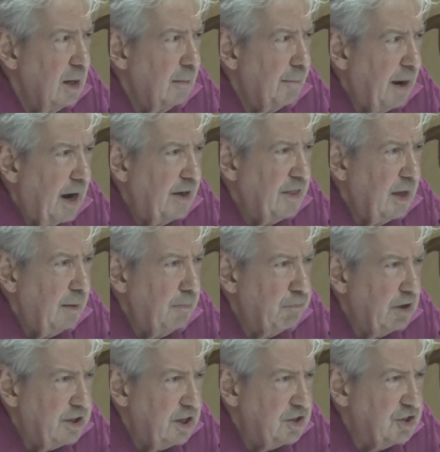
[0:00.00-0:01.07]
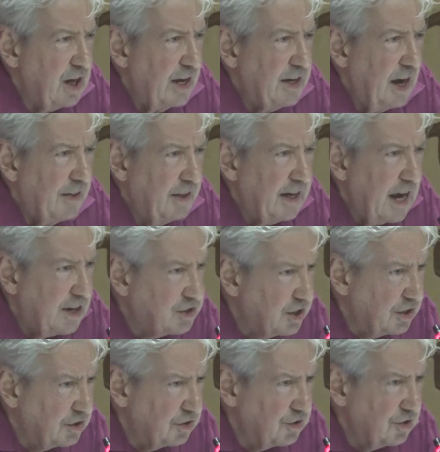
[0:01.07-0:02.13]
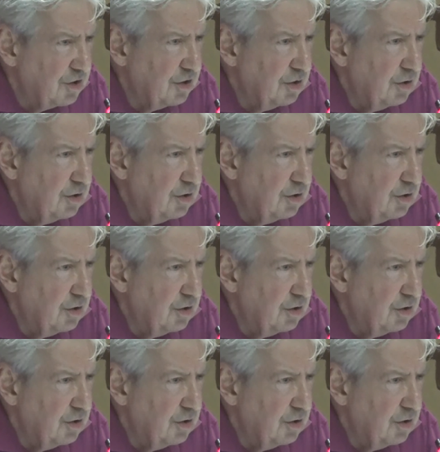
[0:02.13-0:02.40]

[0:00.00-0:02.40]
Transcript: by the British and other nations.